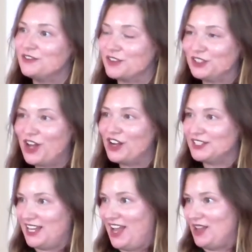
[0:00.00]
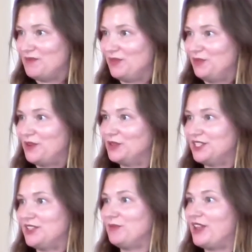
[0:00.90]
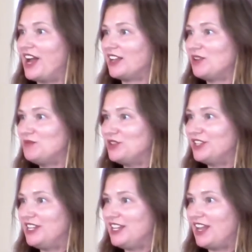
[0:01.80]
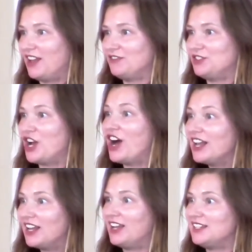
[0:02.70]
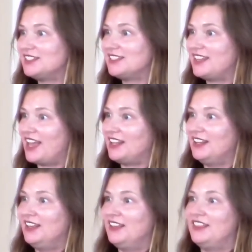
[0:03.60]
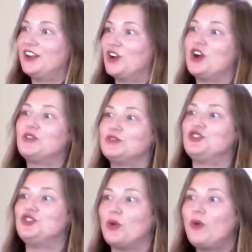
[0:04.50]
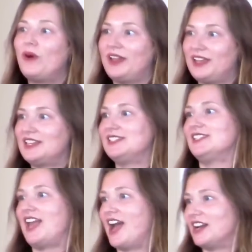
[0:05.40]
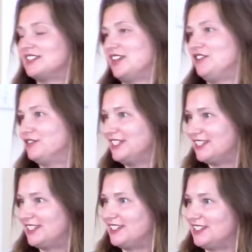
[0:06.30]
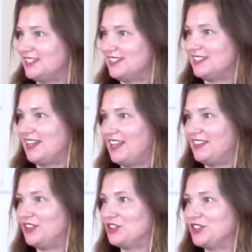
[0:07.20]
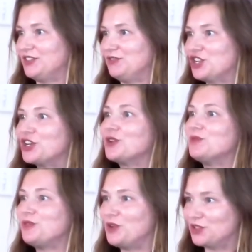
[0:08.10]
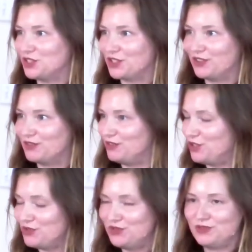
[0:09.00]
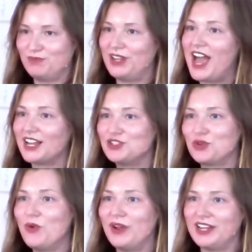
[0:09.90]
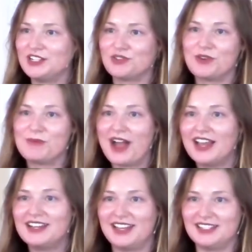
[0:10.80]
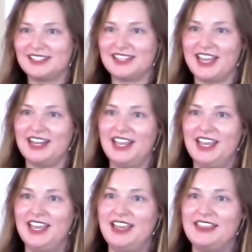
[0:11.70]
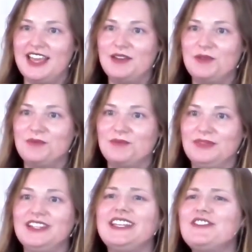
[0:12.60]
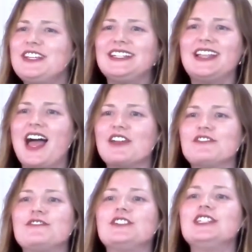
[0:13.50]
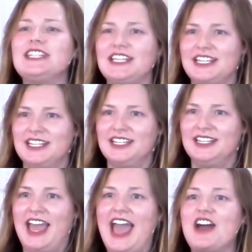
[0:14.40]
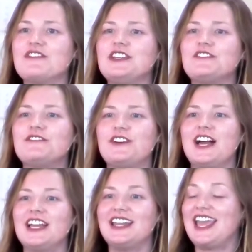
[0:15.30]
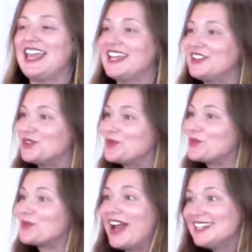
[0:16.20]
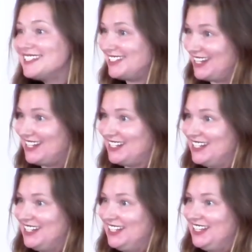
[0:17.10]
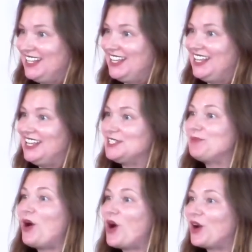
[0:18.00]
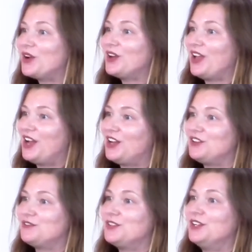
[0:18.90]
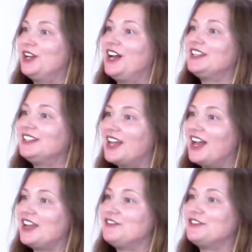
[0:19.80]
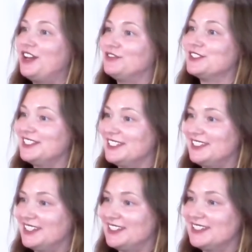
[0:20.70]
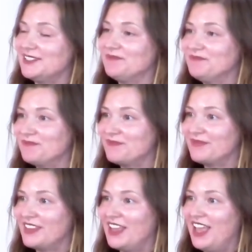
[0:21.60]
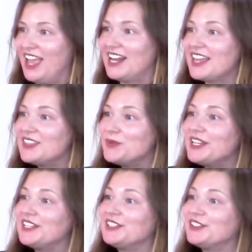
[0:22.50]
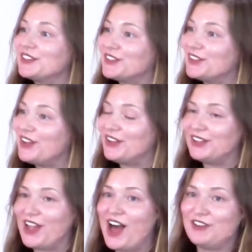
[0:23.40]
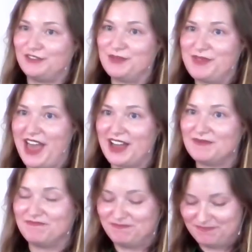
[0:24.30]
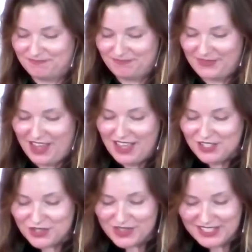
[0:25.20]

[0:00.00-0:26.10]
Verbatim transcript: For a long time, folks in the black community have taught us that their own joy is an act of resistance. And there's a term folks use, black joy, to remind us that, that living life fully, having fun, and resting is part of a life of resistance. And I think we can learn a lot from that. So,